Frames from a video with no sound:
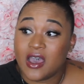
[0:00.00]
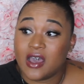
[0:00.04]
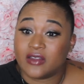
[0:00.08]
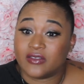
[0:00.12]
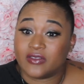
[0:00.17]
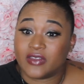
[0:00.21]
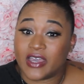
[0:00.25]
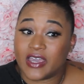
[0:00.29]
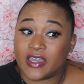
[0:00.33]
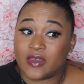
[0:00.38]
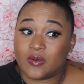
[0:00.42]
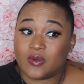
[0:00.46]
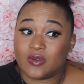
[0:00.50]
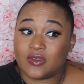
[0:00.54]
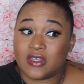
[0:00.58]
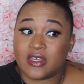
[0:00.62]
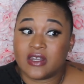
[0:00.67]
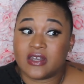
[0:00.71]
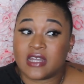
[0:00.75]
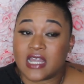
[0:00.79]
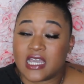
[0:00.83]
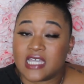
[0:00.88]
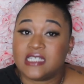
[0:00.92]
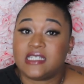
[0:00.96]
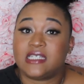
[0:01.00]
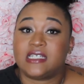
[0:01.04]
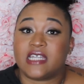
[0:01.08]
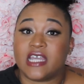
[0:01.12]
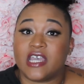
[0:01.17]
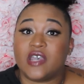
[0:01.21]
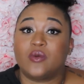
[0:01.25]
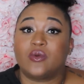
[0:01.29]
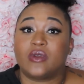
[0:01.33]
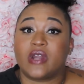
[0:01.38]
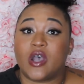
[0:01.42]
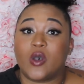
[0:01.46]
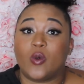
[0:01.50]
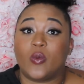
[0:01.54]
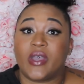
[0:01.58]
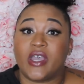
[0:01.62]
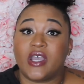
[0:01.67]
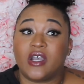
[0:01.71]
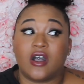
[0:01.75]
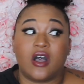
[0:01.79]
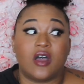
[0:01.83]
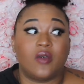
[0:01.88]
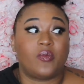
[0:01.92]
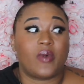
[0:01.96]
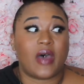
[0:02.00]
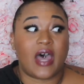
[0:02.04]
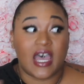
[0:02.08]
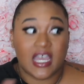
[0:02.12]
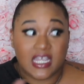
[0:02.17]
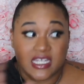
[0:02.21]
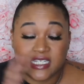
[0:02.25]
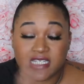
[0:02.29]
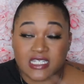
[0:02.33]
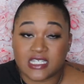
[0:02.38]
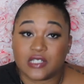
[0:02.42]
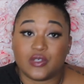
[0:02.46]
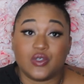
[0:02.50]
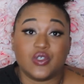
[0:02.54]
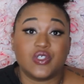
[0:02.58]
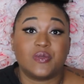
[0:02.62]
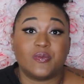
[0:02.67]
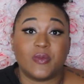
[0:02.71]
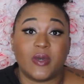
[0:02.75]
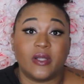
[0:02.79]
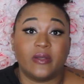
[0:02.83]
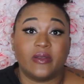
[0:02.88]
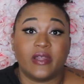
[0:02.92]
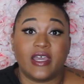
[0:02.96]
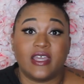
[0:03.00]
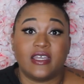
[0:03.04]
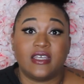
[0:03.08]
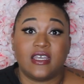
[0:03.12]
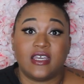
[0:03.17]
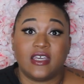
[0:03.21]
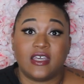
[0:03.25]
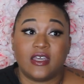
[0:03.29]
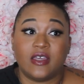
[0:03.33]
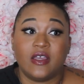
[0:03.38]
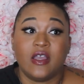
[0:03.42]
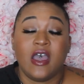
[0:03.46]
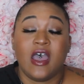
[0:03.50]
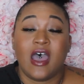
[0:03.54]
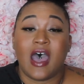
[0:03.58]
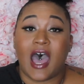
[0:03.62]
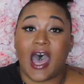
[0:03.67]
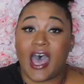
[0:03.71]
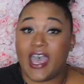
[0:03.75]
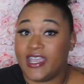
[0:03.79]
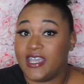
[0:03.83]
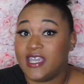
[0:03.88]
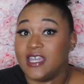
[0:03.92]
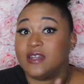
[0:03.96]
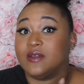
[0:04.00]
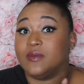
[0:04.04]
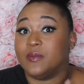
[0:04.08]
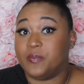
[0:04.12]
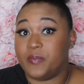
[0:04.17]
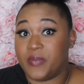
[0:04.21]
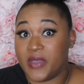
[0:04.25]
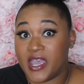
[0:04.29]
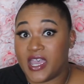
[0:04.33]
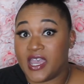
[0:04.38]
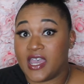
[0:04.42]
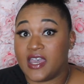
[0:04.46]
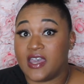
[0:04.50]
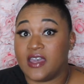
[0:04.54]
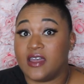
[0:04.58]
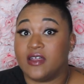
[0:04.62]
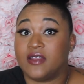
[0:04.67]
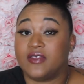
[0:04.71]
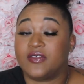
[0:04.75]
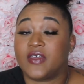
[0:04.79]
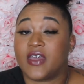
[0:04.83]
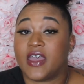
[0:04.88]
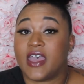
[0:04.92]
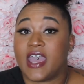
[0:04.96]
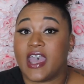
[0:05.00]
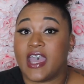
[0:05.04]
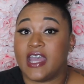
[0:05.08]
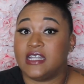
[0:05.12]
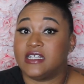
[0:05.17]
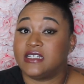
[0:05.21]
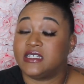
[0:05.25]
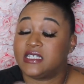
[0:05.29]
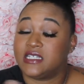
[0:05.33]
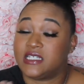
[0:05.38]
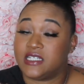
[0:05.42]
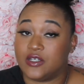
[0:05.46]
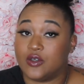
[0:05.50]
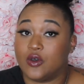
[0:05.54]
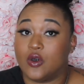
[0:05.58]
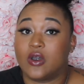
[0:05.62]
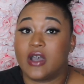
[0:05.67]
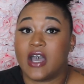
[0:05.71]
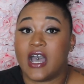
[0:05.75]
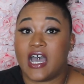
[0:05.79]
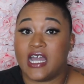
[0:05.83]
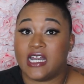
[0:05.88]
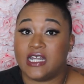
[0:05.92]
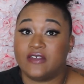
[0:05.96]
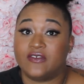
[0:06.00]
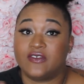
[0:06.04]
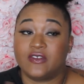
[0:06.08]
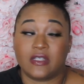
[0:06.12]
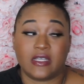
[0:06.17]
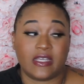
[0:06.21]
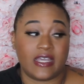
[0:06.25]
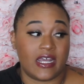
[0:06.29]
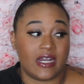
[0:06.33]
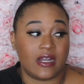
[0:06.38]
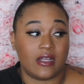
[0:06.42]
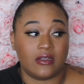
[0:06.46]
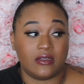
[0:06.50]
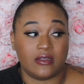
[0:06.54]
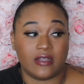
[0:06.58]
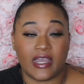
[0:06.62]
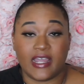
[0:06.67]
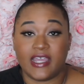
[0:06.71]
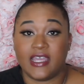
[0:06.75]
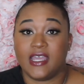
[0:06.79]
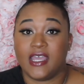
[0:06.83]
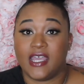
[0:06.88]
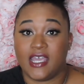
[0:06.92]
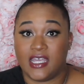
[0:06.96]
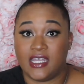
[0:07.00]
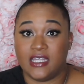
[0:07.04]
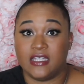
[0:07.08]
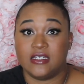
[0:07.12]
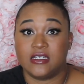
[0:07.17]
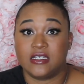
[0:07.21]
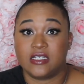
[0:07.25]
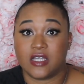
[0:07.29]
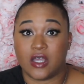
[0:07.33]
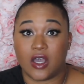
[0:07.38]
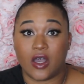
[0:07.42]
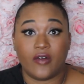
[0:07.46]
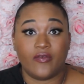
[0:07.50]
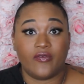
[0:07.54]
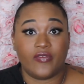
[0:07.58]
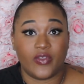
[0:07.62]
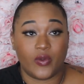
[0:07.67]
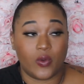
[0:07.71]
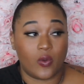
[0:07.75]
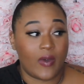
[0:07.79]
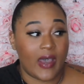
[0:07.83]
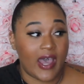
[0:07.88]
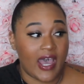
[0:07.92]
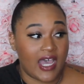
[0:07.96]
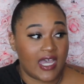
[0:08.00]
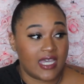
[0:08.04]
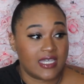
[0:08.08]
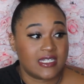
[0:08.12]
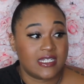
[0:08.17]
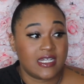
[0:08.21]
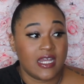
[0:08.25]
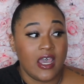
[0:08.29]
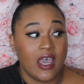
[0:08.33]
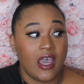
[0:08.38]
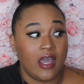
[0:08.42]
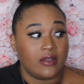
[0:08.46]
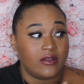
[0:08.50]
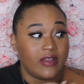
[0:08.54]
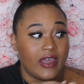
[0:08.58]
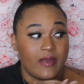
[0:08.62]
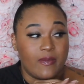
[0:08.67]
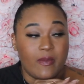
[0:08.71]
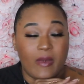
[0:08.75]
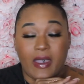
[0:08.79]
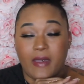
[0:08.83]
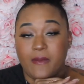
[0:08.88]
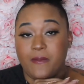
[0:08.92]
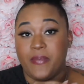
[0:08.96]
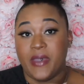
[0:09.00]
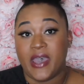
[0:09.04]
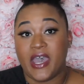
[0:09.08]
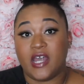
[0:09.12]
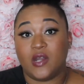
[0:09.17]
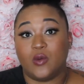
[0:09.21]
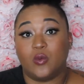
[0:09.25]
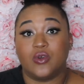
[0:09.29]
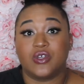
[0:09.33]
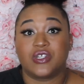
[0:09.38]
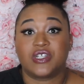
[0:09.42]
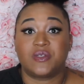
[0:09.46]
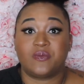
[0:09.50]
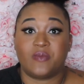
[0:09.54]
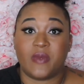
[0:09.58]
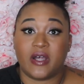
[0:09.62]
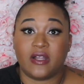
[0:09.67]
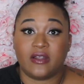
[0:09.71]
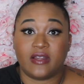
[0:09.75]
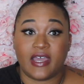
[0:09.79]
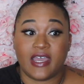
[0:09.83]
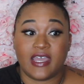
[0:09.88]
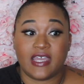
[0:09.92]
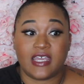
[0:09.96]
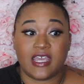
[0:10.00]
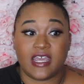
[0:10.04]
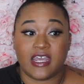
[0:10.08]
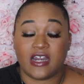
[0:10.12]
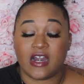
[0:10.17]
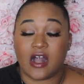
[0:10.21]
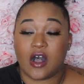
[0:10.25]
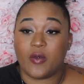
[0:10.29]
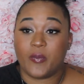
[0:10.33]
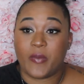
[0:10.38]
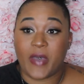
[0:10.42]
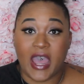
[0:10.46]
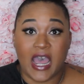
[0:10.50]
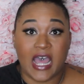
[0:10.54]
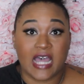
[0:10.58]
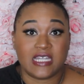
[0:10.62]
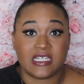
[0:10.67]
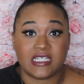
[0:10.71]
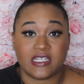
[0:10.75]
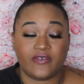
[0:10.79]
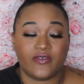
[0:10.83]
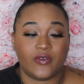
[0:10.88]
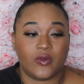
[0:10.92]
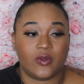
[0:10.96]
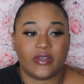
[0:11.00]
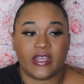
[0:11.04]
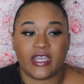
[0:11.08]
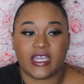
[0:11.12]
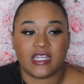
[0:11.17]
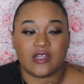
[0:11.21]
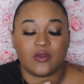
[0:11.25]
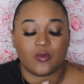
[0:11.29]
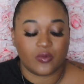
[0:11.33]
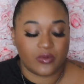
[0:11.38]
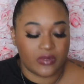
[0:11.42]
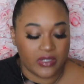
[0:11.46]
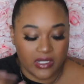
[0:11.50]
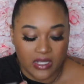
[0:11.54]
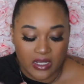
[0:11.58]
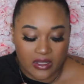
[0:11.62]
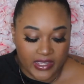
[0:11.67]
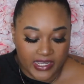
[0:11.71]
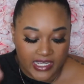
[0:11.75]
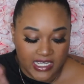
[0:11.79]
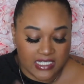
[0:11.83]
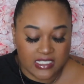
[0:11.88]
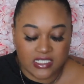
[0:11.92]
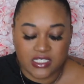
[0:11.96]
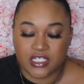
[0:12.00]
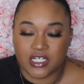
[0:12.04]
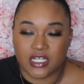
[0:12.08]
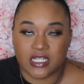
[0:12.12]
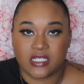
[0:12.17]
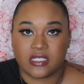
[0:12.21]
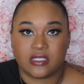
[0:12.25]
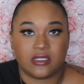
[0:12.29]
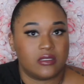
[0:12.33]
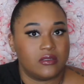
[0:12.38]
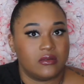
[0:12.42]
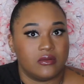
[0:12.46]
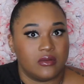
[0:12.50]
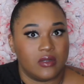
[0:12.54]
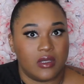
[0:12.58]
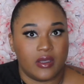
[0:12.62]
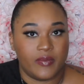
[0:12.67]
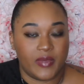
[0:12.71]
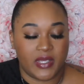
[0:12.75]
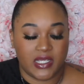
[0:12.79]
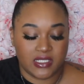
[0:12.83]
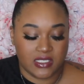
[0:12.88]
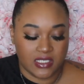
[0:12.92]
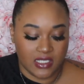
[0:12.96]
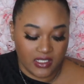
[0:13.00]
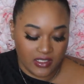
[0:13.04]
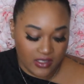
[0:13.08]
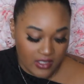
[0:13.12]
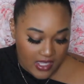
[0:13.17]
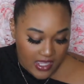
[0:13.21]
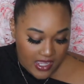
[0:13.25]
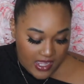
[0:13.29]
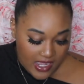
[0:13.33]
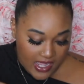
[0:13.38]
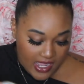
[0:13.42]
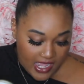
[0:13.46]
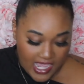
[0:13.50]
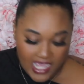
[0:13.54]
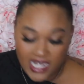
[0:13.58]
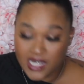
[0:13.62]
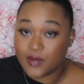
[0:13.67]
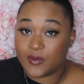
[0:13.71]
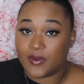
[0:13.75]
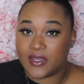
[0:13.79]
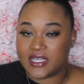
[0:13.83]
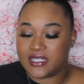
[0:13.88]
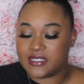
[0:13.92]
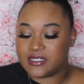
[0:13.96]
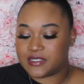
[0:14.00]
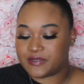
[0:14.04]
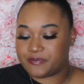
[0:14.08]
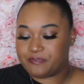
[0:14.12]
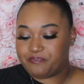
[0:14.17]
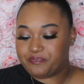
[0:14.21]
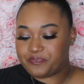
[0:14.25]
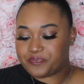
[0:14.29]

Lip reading: like the next day when I wake up, I still smell like it. I can bathe and still kind of get a light hint of the wax. Like, my bed will smell like it. I'll pass it's just amazing. Anyways,